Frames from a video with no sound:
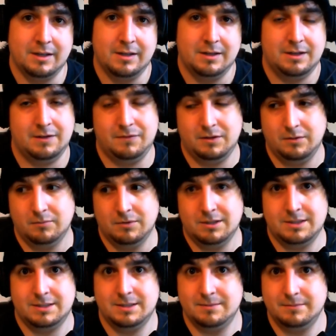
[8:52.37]
If you
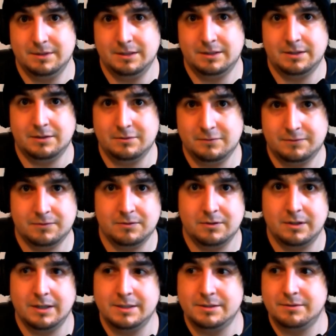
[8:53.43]
want something, go for
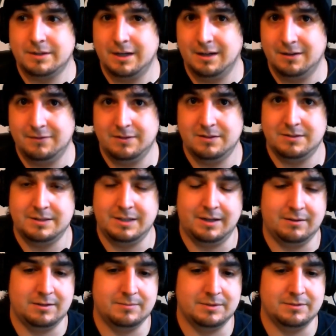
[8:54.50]
it. It's okay to feel down
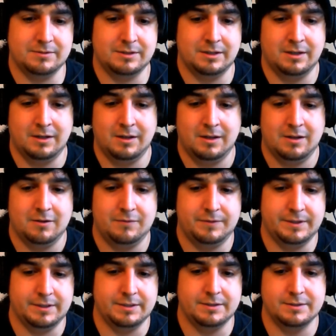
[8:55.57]
about
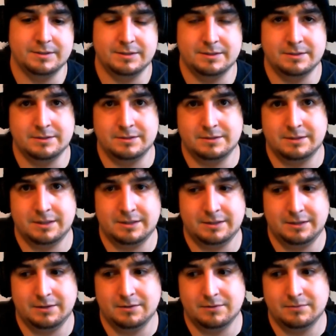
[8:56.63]
failures and you
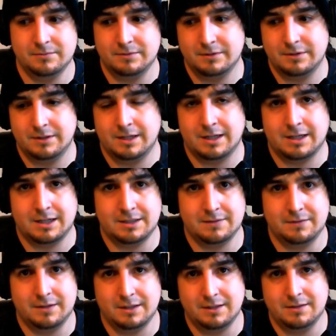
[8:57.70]
know, that kind of
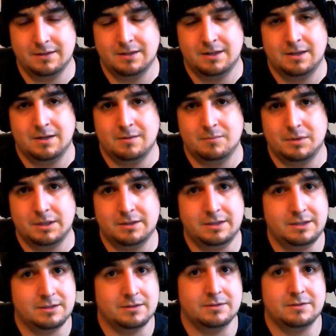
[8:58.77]
thing, but you need
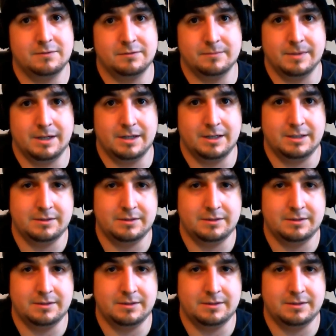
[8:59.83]
to learn from that, and you